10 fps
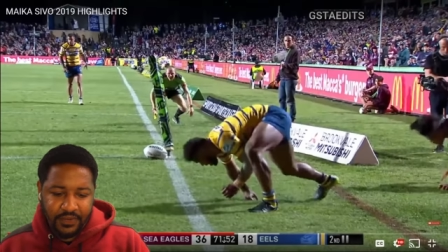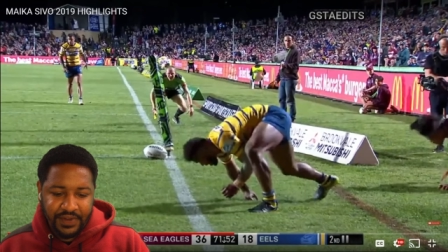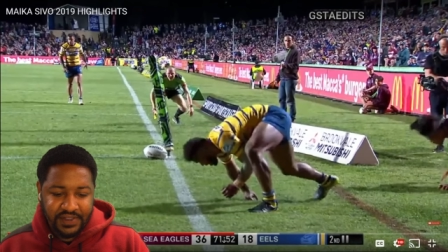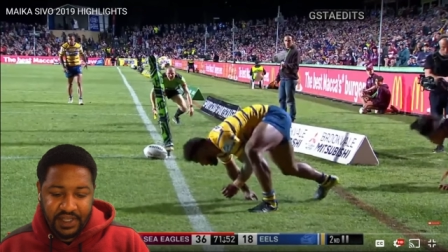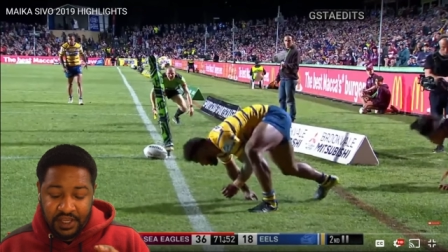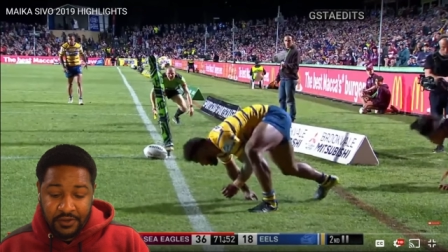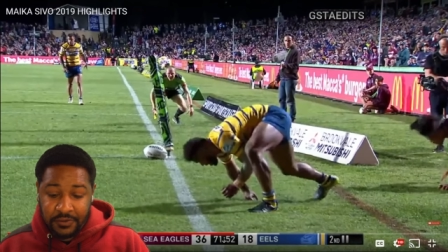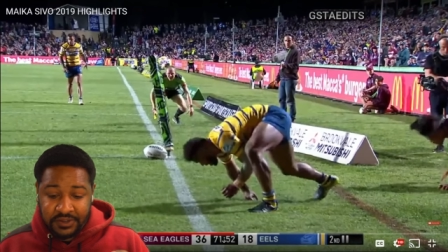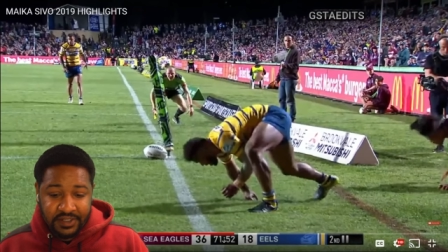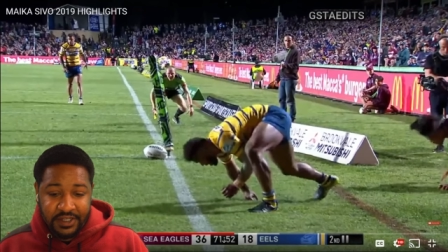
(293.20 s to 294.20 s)
This
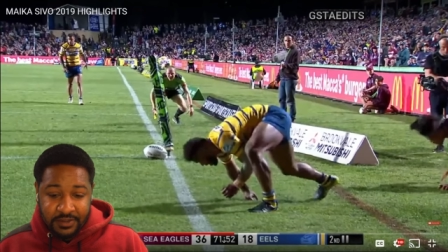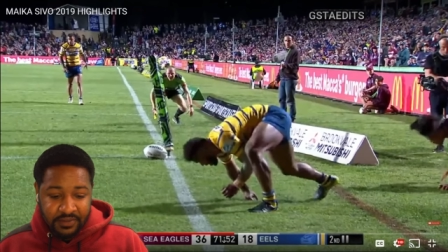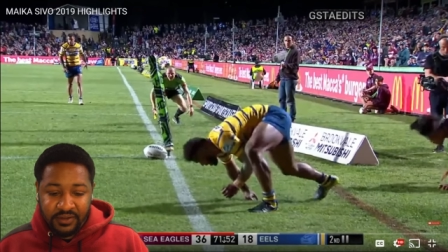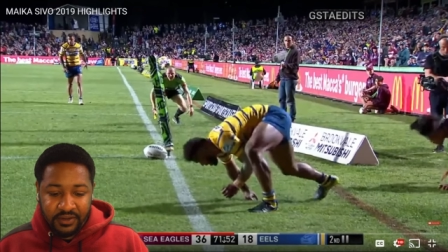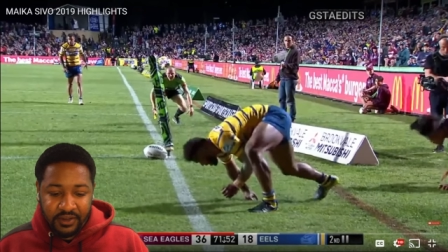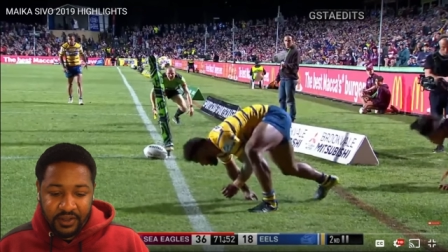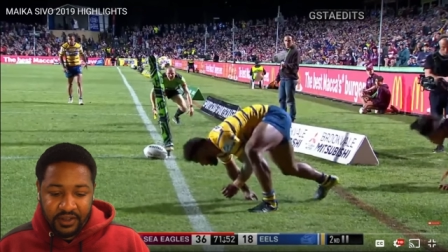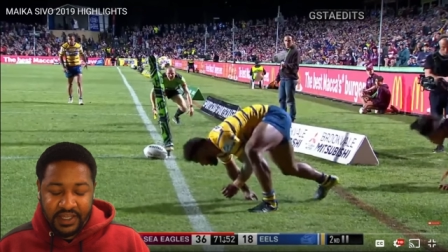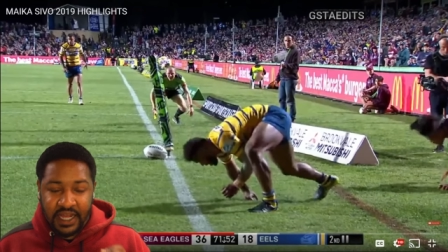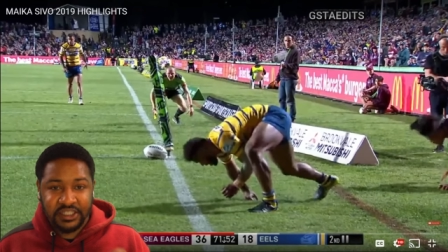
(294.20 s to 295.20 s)
Ills team
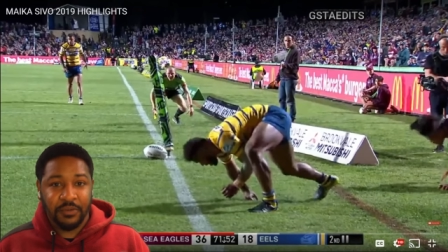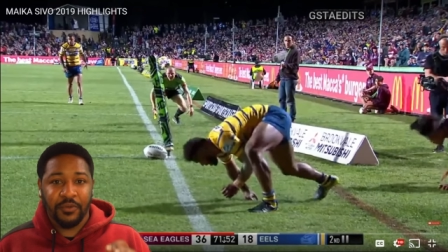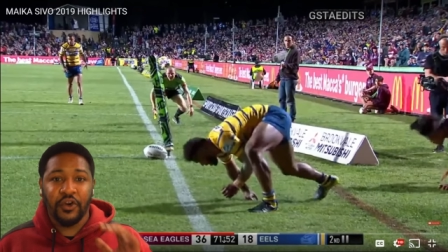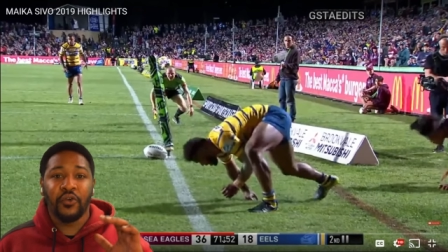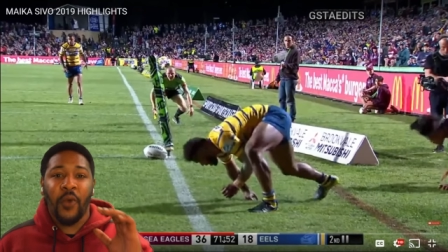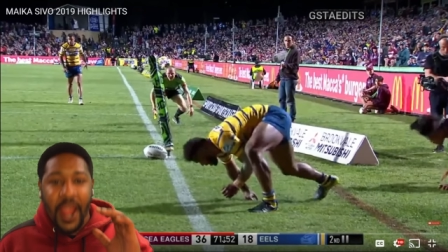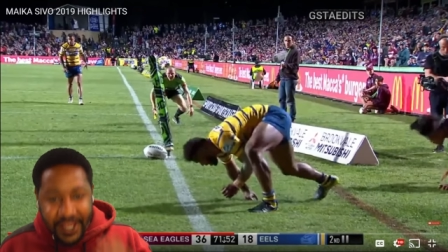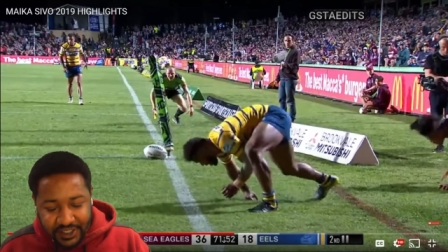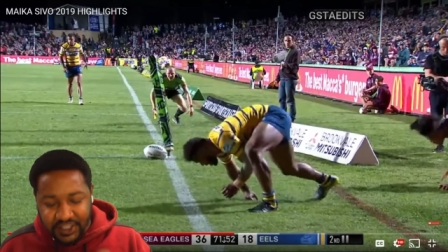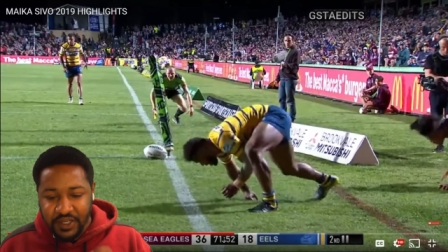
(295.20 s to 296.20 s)
got some
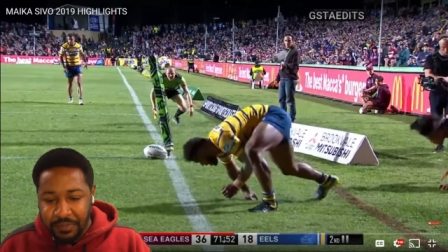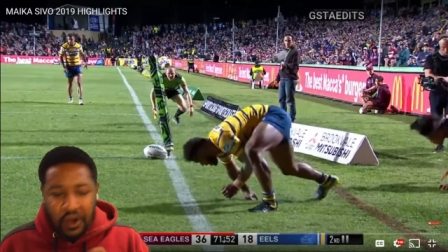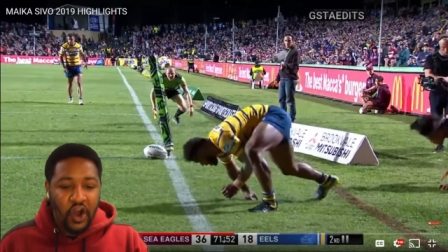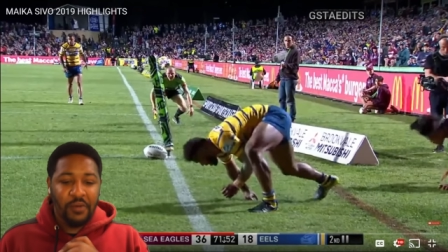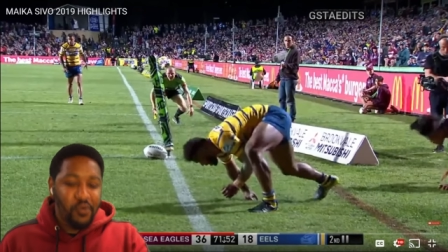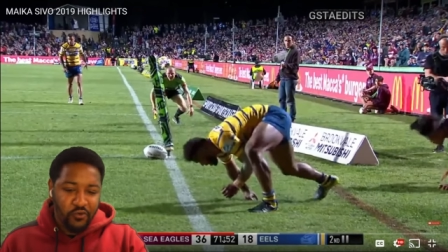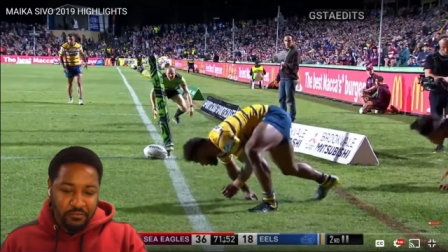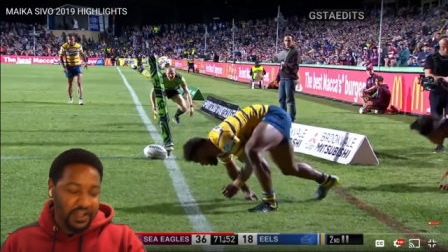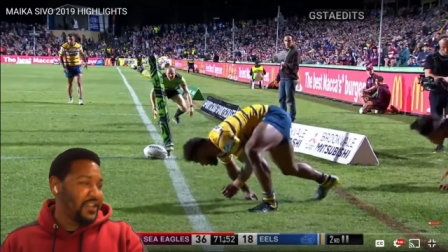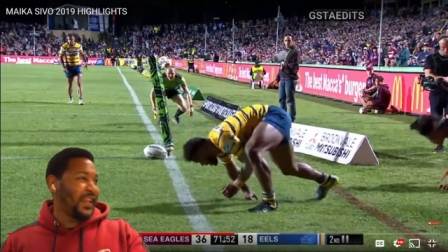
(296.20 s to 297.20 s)
crazy ball
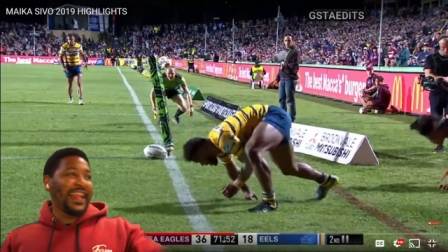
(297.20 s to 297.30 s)
movement.